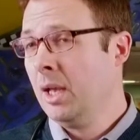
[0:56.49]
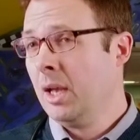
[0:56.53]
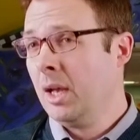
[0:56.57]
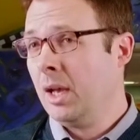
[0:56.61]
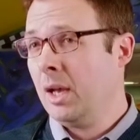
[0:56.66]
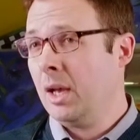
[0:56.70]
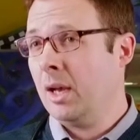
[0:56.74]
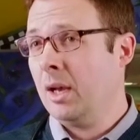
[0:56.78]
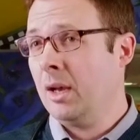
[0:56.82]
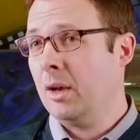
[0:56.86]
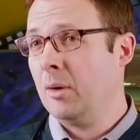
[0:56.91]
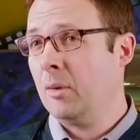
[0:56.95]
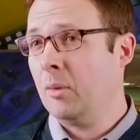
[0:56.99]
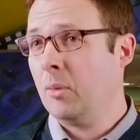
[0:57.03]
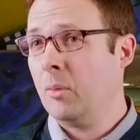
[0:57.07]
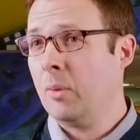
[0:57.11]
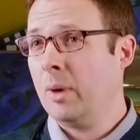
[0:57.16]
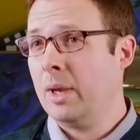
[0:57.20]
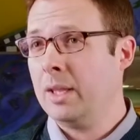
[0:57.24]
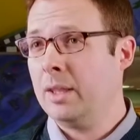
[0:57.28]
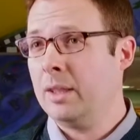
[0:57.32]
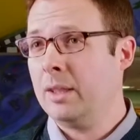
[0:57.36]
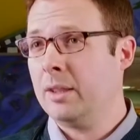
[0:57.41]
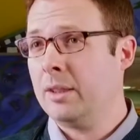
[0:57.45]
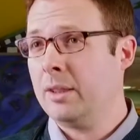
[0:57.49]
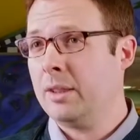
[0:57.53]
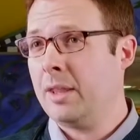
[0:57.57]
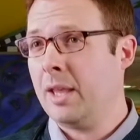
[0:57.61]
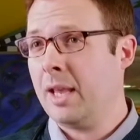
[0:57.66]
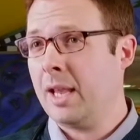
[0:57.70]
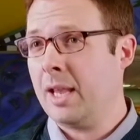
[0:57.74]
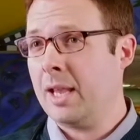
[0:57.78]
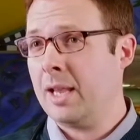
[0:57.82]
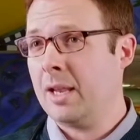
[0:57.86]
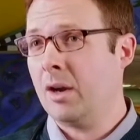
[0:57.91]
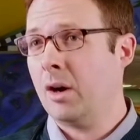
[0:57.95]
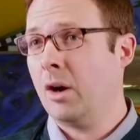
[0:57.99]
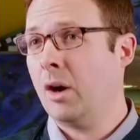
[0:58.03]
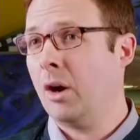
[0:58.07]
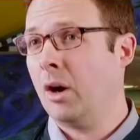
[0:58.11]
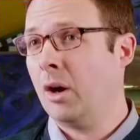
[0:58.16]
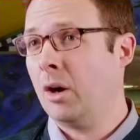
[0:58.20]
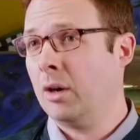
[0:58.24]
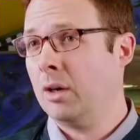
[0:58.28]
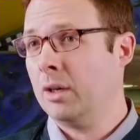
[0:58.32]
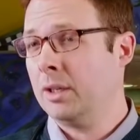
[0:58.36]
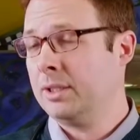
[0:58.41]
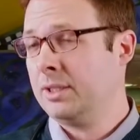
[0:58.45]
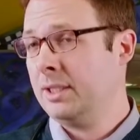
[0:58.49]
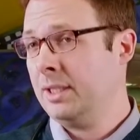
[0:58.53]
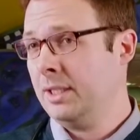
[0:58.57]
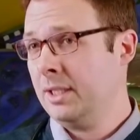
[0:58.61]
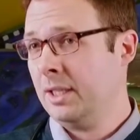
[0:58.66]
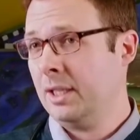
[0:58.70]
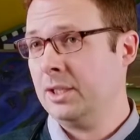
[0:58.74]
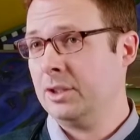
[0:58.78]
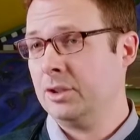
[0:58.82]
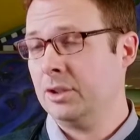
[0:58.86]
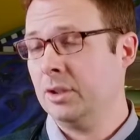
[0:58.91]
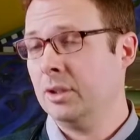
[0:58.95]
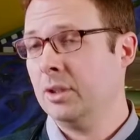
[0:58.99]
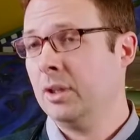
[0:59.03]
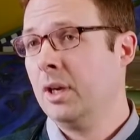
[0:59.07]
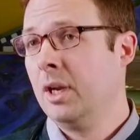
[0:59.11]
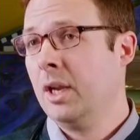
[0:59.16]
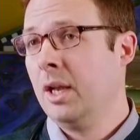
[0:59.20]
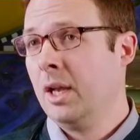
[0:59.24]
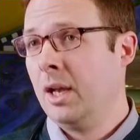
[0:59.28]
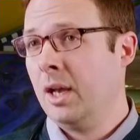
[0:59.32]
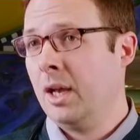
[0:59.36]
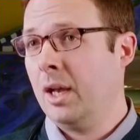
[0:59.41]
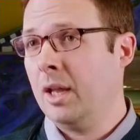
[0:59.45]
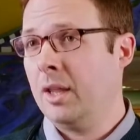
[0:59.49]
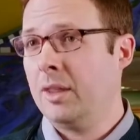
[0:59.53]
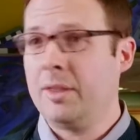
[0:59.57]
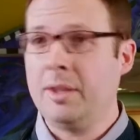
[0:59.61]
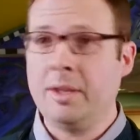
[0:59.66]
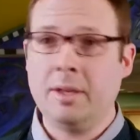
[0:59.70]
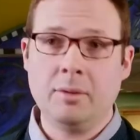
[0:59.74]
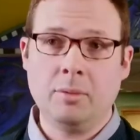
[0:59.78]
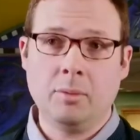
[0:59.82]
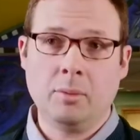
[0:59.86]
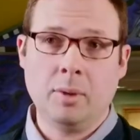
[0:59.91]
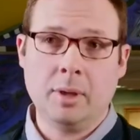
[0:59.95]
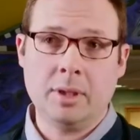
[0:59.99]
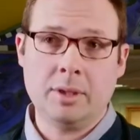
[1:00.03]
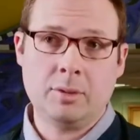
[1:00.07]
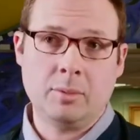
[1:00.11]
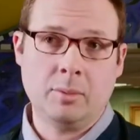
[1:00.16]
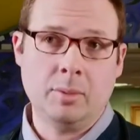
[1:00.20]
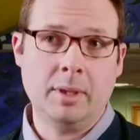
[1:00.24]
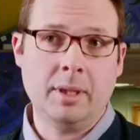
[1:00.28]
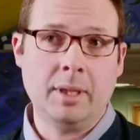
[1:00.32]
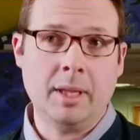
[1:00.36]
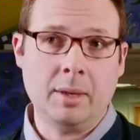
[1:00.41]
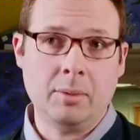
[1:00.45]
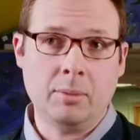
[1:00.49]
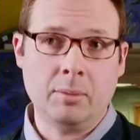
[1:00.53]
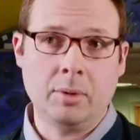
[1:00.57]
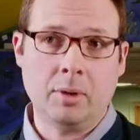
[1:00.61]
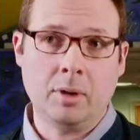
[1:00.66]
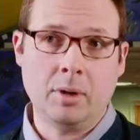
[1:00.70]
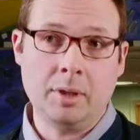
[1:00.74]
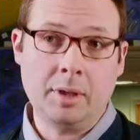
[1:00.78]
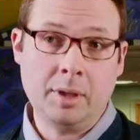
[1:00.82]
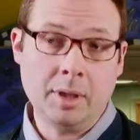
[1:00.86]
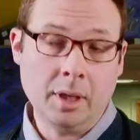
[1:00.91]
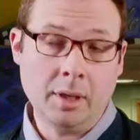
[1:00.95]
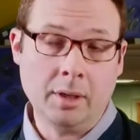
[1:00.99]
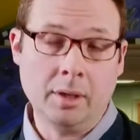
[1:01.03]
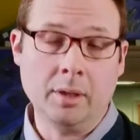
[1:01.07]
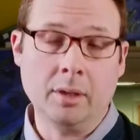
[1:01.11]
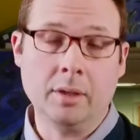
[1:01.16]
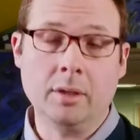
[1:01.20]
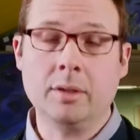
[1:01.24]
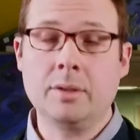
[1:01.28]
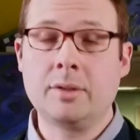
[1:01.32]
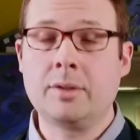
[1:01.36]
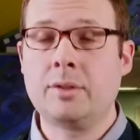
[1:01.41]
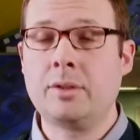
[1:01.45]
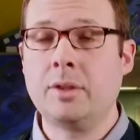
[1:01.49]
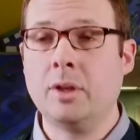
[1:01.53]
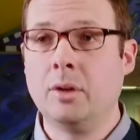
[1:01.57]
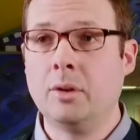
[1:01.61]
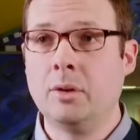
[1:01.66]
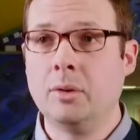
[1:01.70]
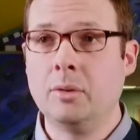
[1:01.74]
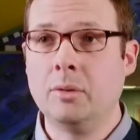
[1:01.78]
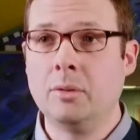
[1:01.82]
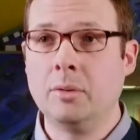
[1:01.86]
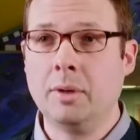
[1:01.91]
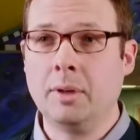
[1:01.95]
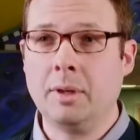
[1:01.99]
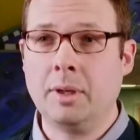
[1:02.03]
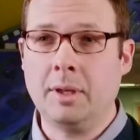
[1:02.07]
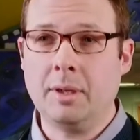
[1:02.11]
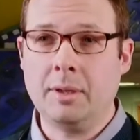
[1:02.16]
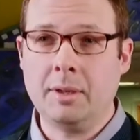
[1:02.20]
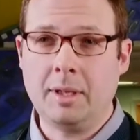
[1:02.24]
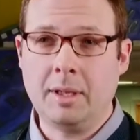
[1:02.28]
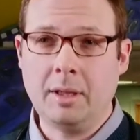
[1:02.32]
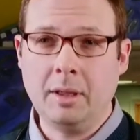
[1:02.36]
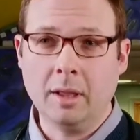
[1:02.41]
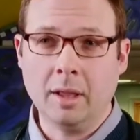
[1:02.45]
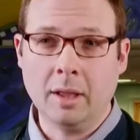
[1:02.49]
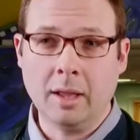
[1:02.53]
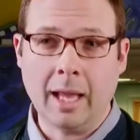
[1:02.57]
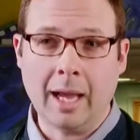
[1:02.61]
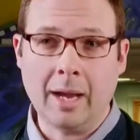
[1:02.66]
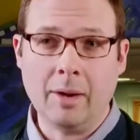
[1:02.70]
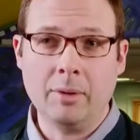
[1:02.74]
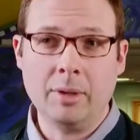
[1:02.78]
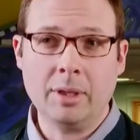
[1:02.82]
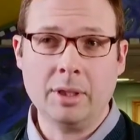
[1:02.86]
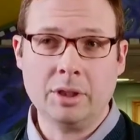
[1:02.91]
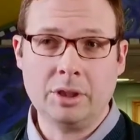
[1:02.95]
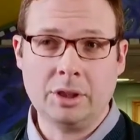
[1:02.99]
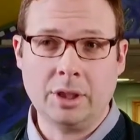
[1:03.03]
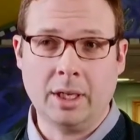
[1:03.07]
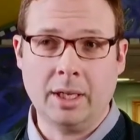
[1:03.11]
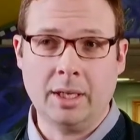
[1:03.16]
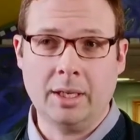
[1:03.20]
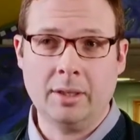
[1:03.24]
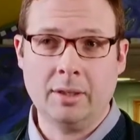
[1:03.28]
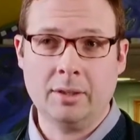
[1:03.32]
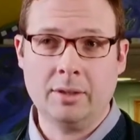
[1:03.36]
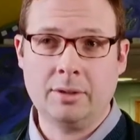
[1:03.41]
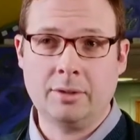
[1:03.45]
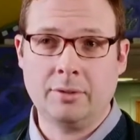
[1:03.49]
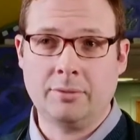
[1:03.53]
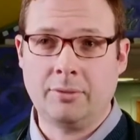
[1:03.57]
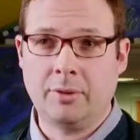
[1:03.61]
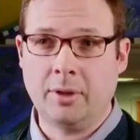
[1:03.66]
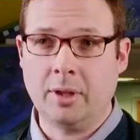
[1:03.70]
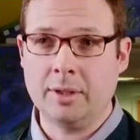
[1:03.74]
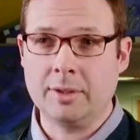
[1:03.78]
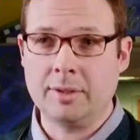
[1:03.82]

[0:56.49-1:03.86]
when they are a teenager than it was when they were younger. So allowing a child to fall